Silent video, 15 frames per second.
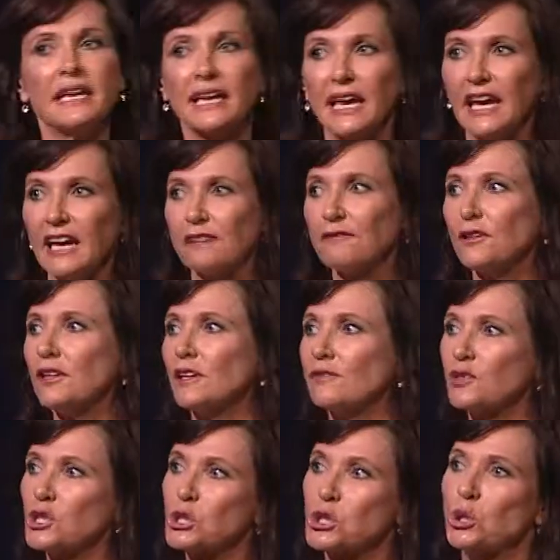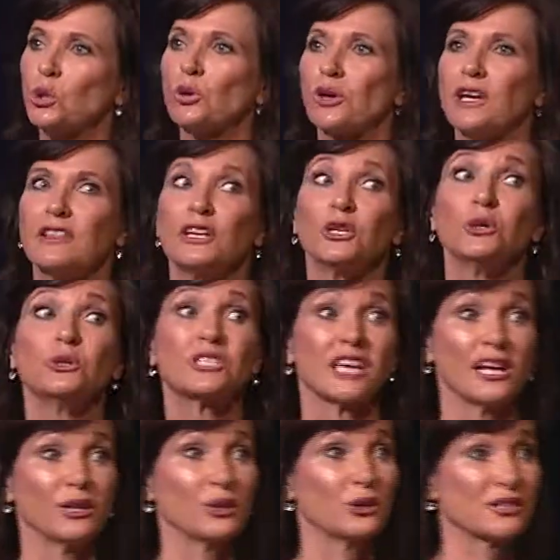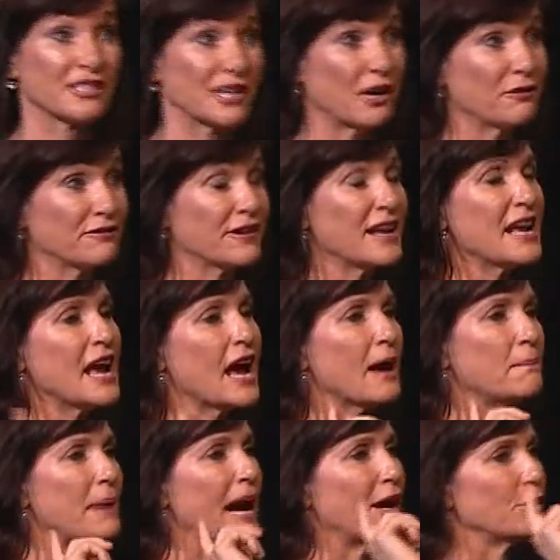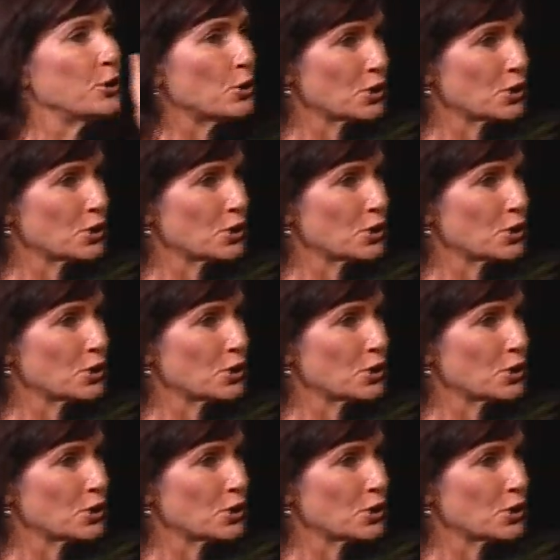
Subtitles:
careful of the story that you tell yourself about your